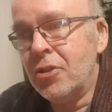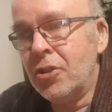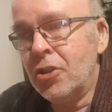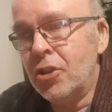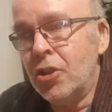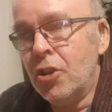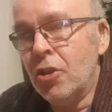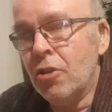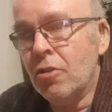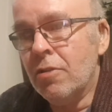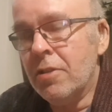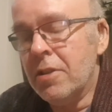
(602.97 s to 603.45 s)

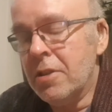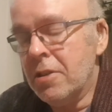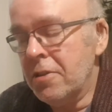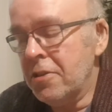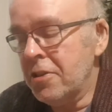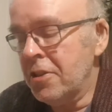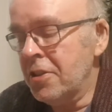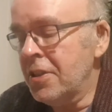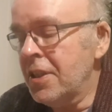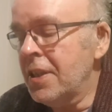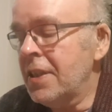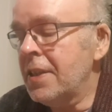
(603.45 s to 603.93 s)

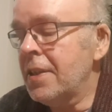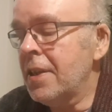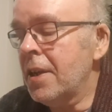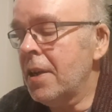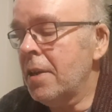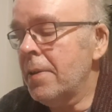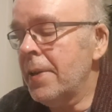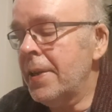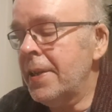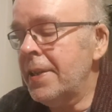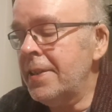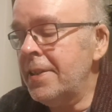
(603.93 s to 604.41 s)
curiosity
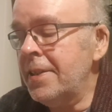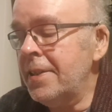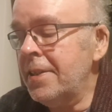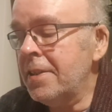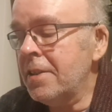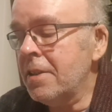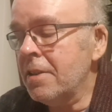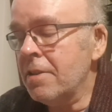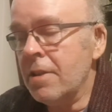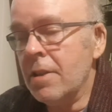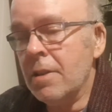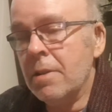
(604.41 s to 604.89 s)
going,
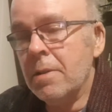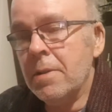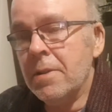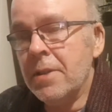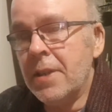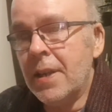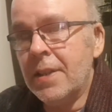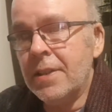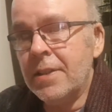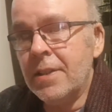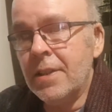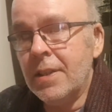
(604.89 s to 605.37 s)
because I was
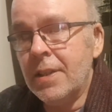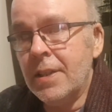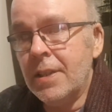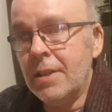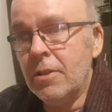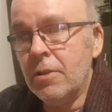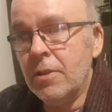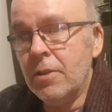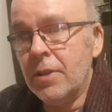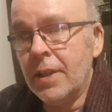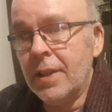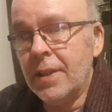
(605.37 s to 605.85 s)
actually
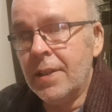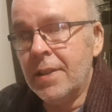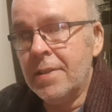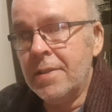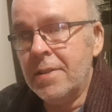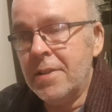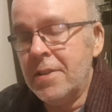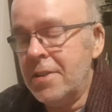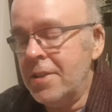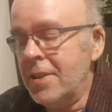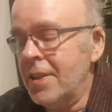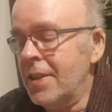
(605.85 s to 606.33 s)
looking at
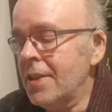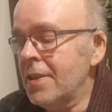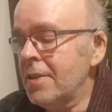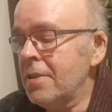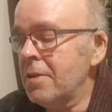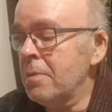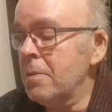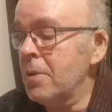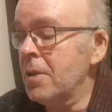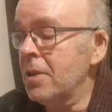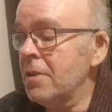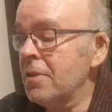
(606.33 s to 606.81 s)
the seeds
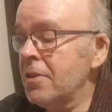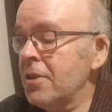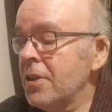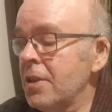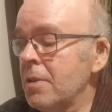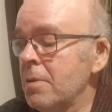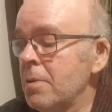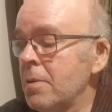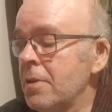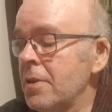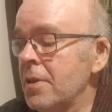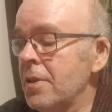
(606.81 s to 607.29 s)
while she
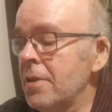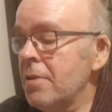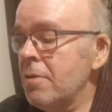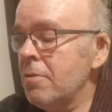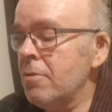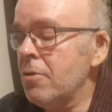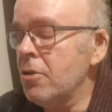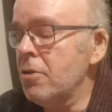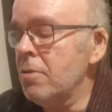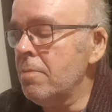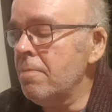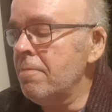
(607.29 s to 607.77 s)
was in the
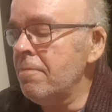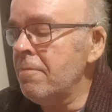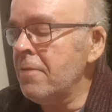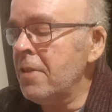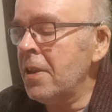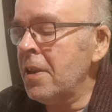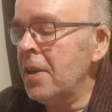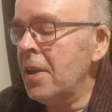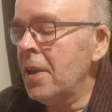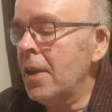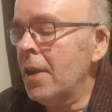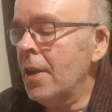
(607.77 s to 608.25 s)
room.
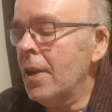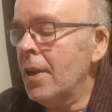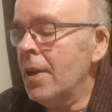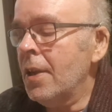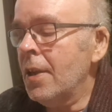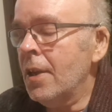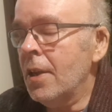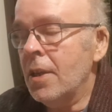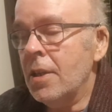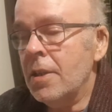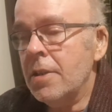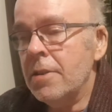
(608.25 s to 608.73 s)

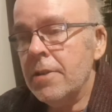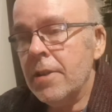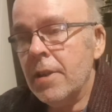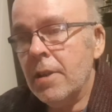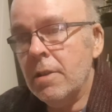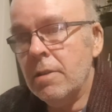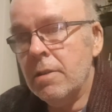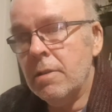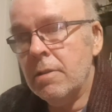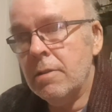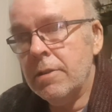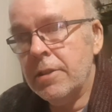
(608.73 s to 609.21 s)
So
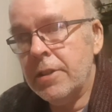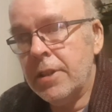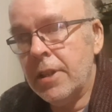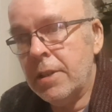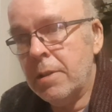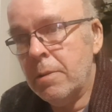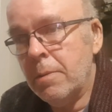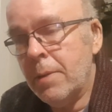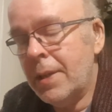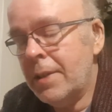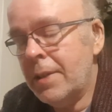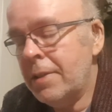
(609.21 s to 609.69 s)
she
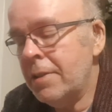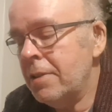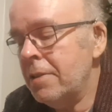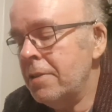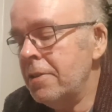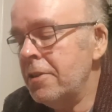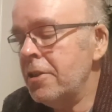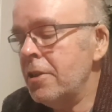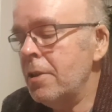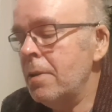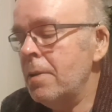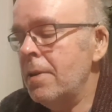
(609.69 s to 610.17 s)
went
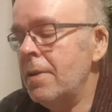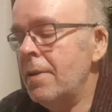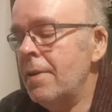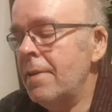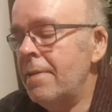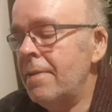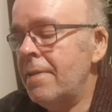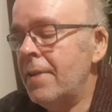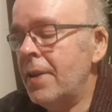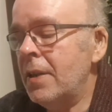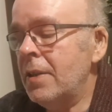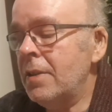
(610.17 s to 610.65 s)
onto her
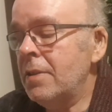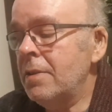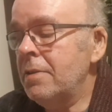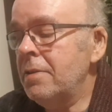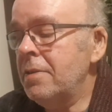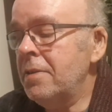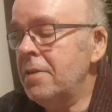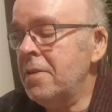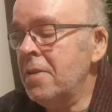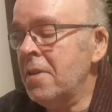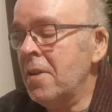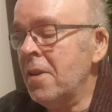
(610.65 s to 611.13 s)

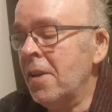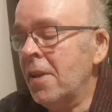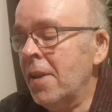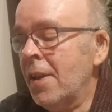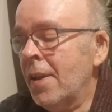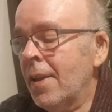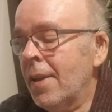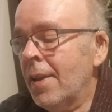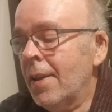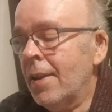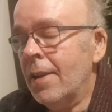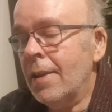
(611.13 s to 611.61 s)
phone
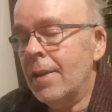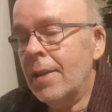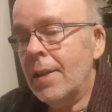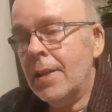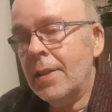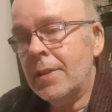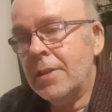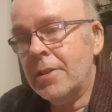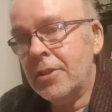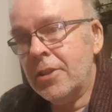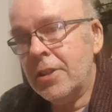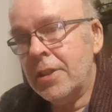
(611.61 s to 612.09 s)

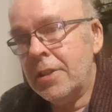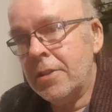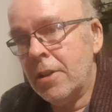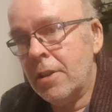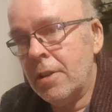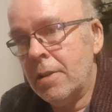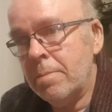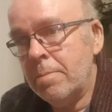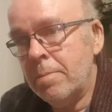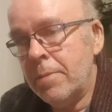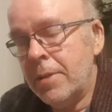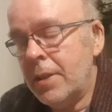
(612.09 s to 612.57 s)
and she
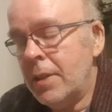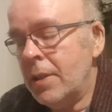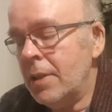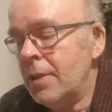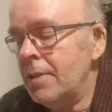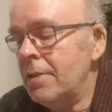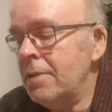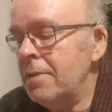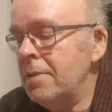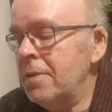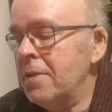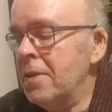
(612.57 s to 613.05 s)
typed
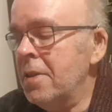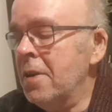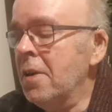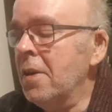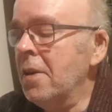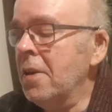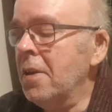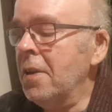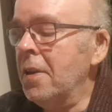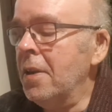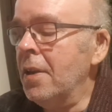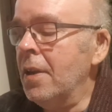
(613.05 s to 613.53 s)
in
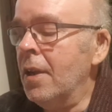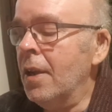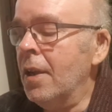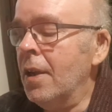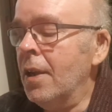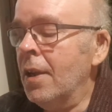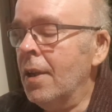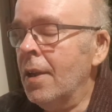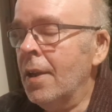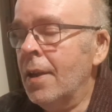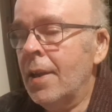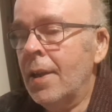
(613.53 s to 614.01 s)

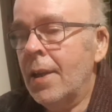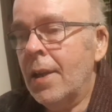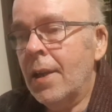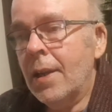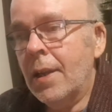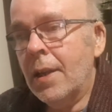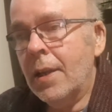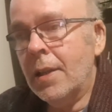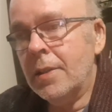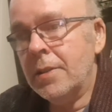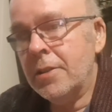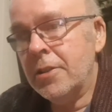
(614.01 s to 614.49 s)

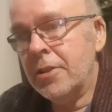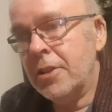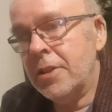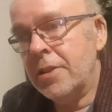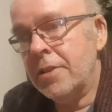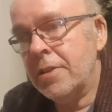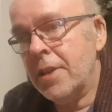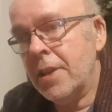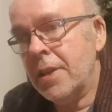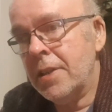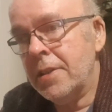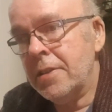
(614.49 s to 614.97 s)
and she
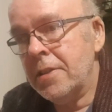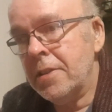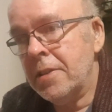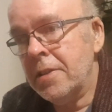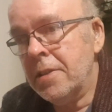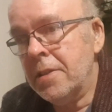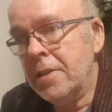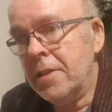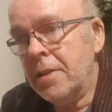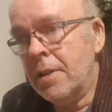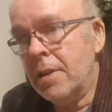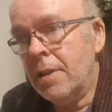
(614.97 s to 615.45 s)
said,
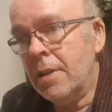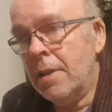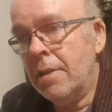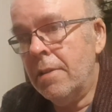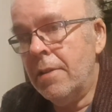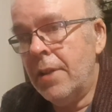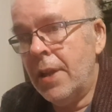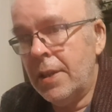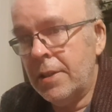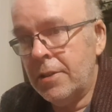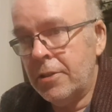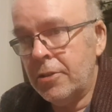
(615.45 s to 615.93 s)

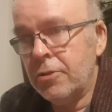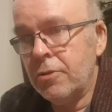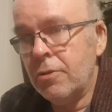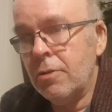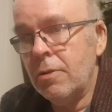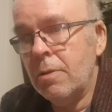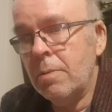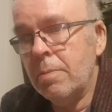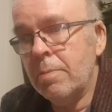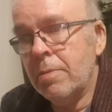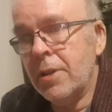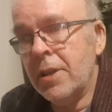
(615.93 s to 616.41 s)
"They're
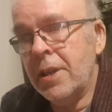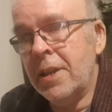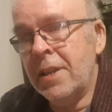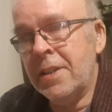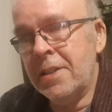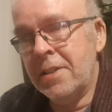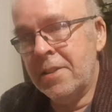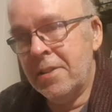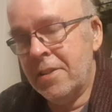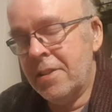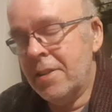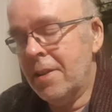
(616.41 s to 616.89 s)

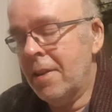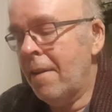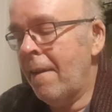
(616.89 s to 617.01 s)
strawberries."